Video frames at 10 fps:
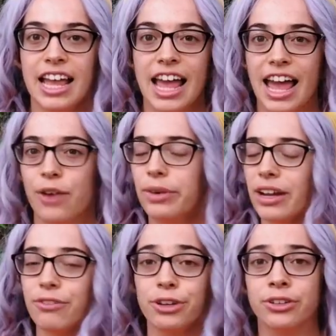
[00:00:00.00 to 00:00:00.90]
And
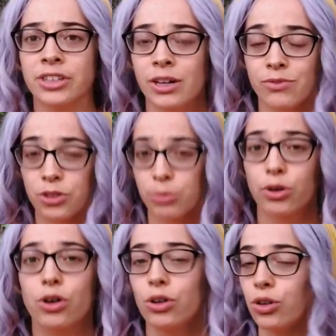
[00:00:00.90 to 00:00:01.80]
whenever you're
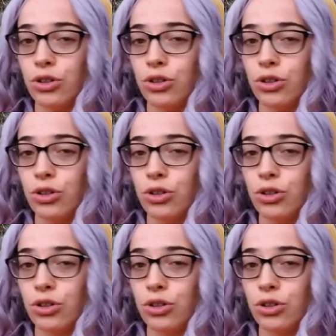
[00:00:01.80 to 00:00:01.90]
comfortable,